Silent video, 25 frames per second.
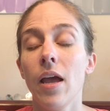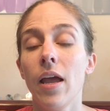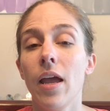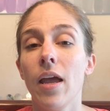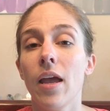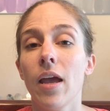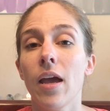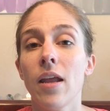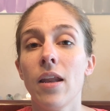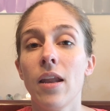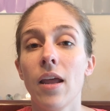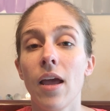
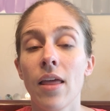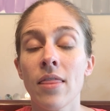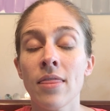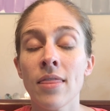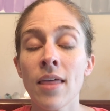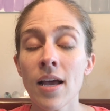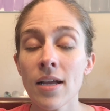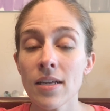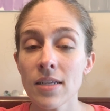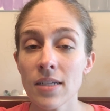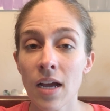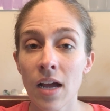And at
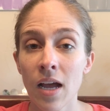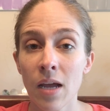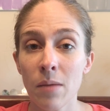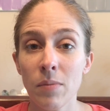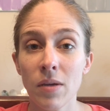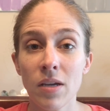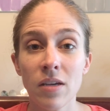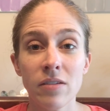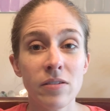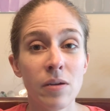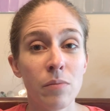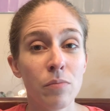that time,
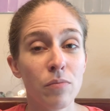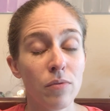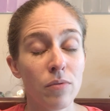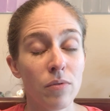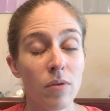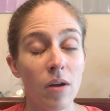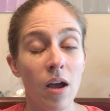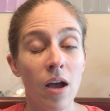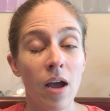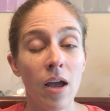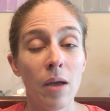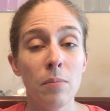because
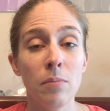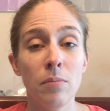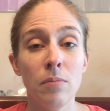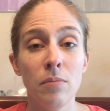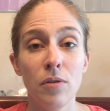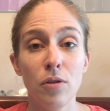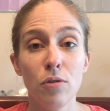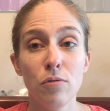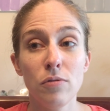I'm